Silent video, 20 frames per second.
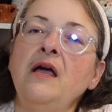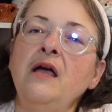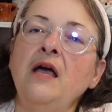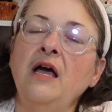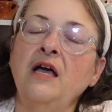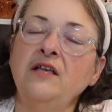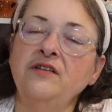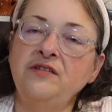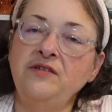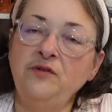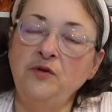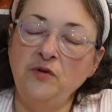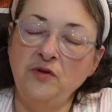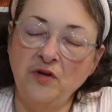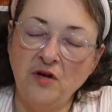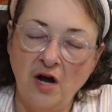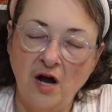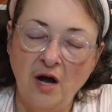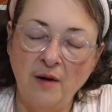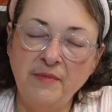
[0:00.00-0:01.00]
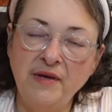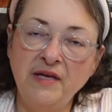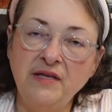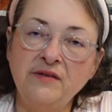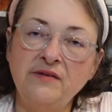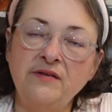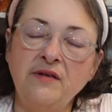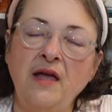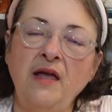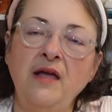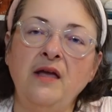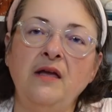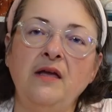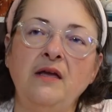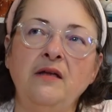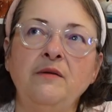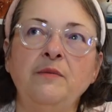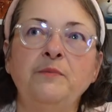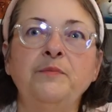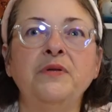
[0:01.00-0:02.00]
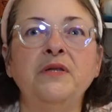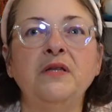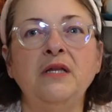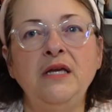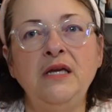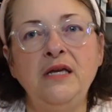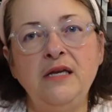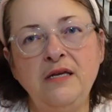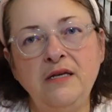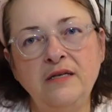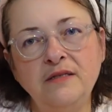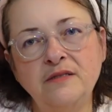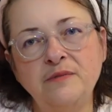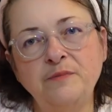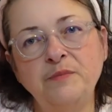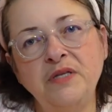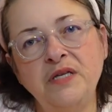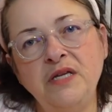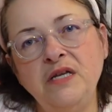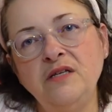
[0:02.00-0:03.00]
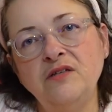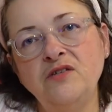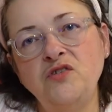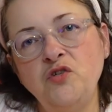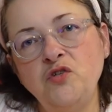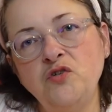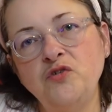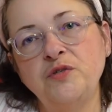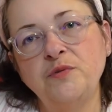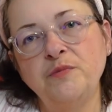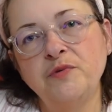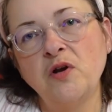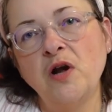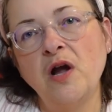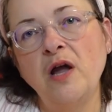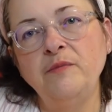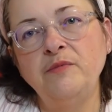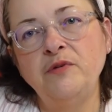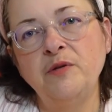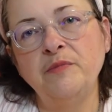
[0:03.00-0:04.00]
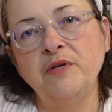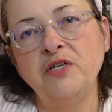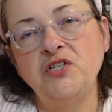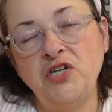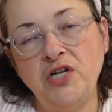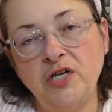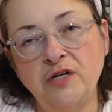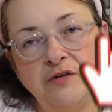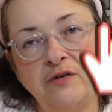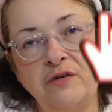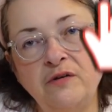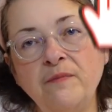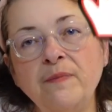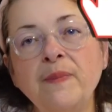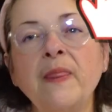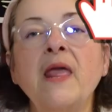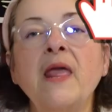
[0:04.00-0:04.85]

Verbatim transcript: As do the comments, and please, please do subscribe to my channel